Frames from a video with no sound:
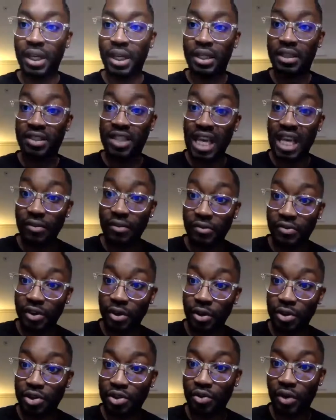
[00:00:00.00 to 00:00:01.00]
for being a
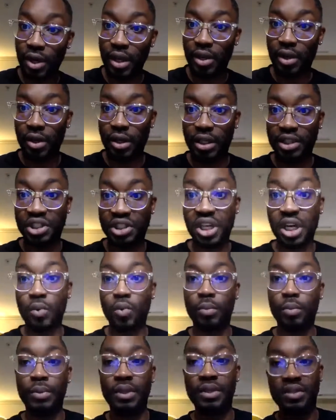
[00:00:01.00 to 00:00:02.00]
seven-figure trader and
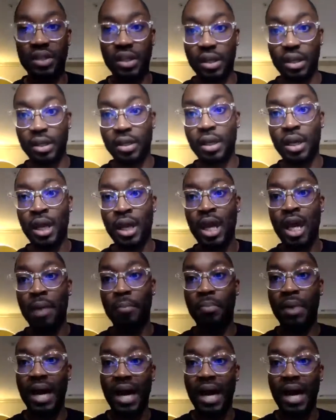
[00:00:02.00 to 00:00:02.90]
chairwoman 10